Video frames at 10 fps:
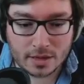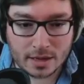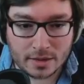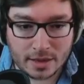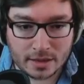
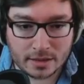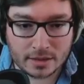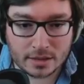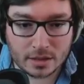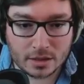at that
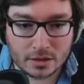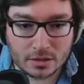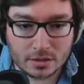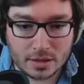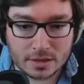
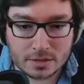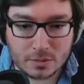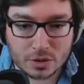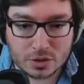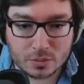ELO, it's
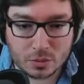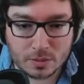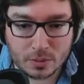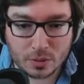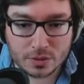much more
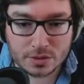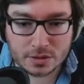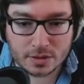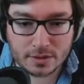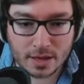
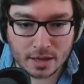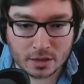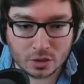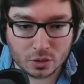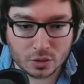important
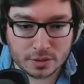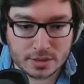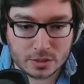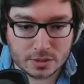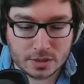that you're not
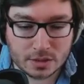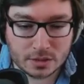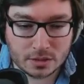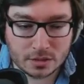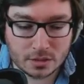
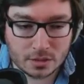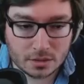tilting